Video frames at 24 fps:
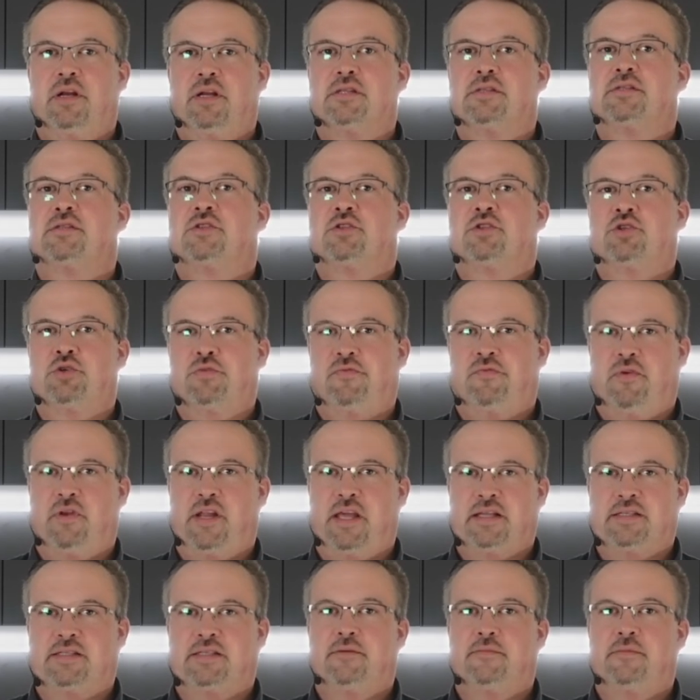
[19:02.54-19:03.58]
is too
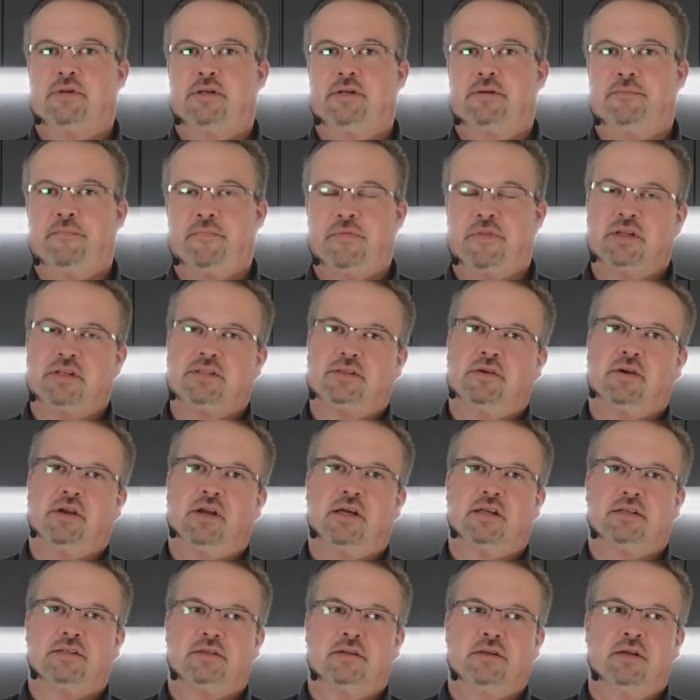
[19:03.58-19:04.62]
flexible that you
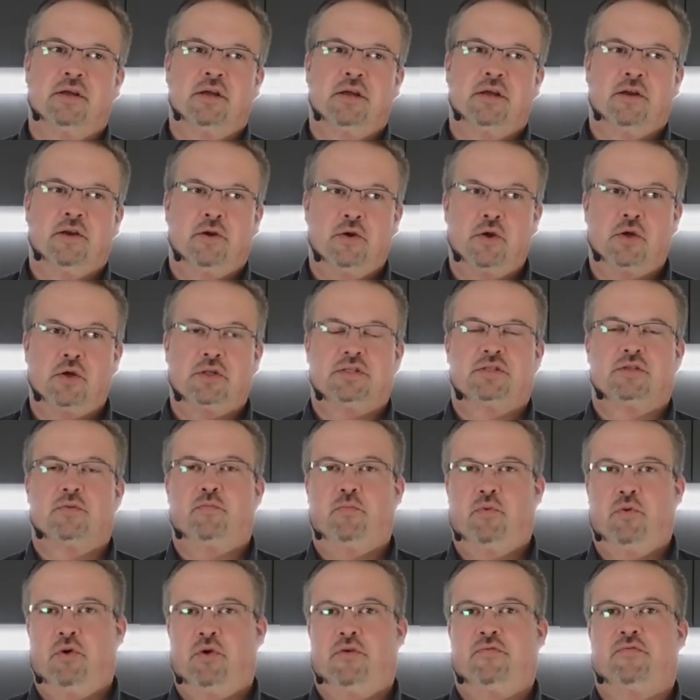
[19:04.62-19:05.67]
got not so
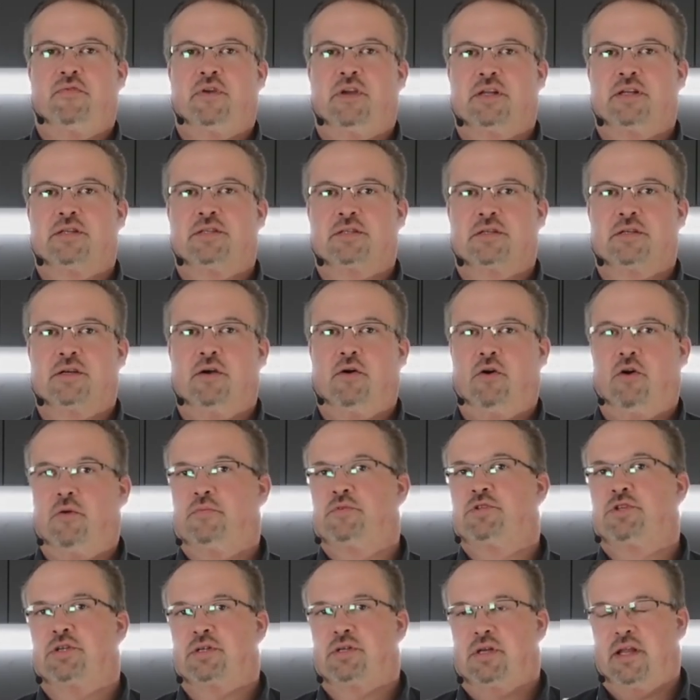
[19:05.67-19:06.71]
perfect
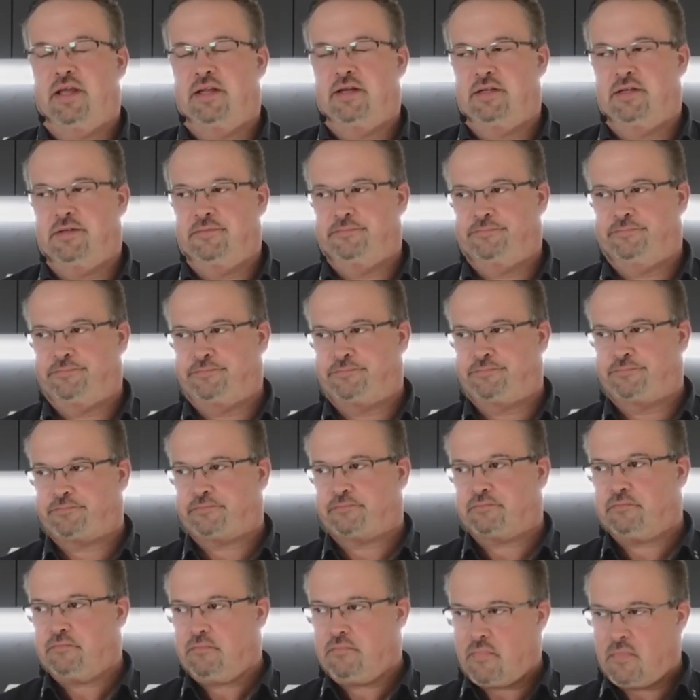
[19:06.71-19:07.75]
object later.
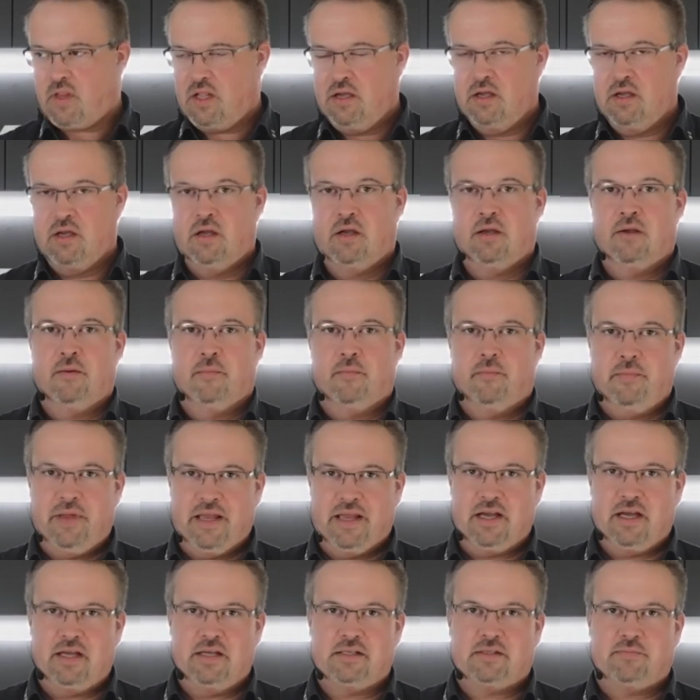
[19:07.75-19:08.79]

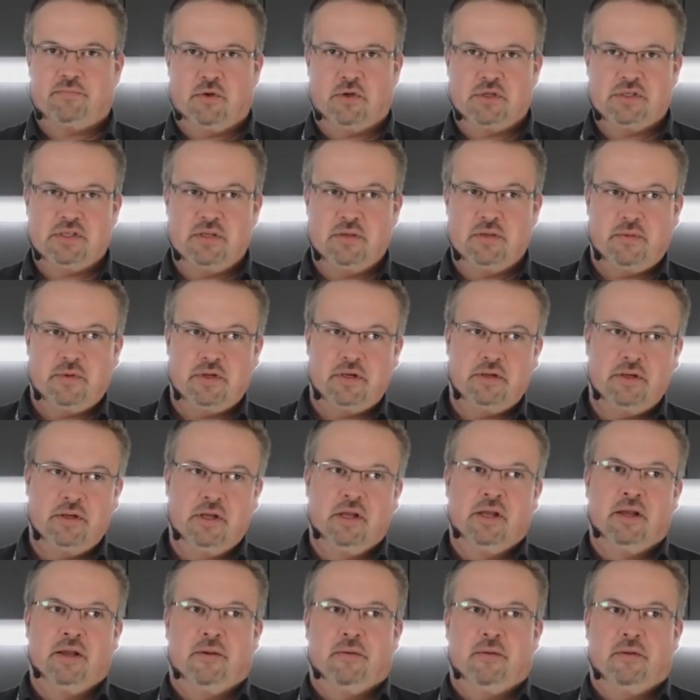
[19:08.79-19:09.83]
Bigger is possible.
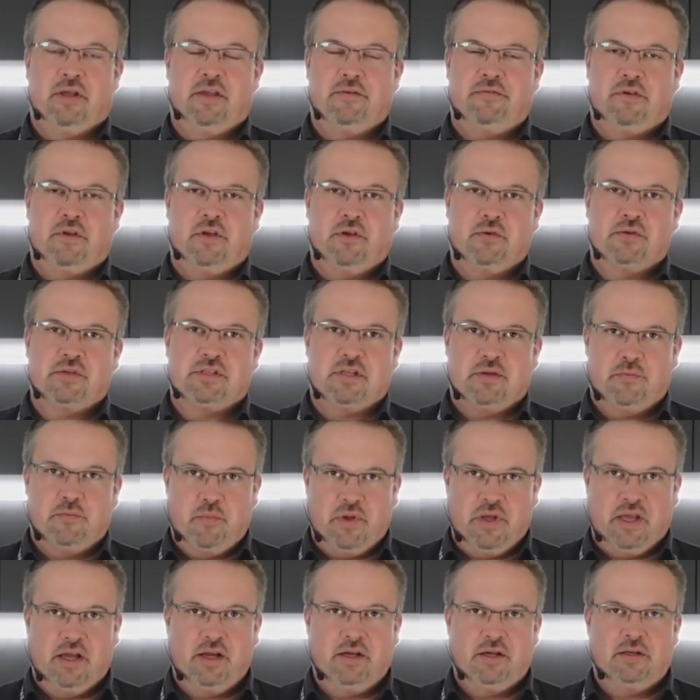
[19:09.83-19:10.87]
If you use it
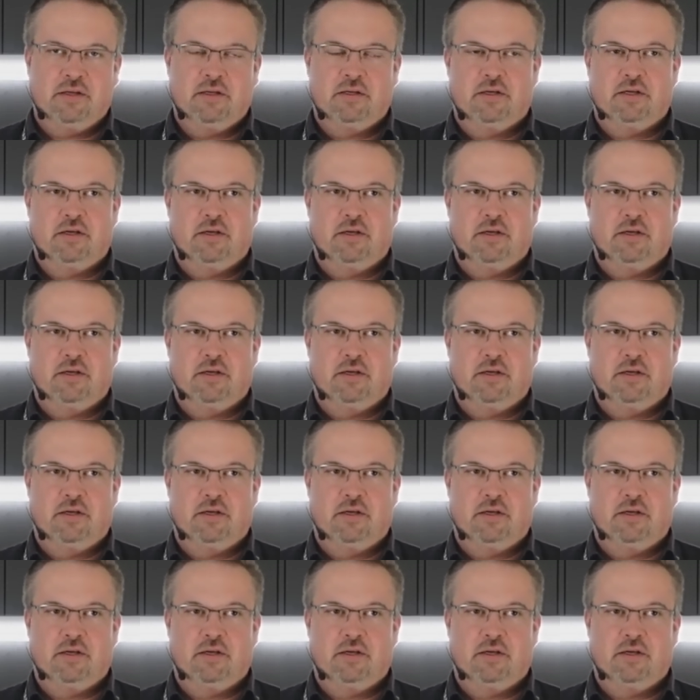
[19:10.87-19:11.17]
bigger,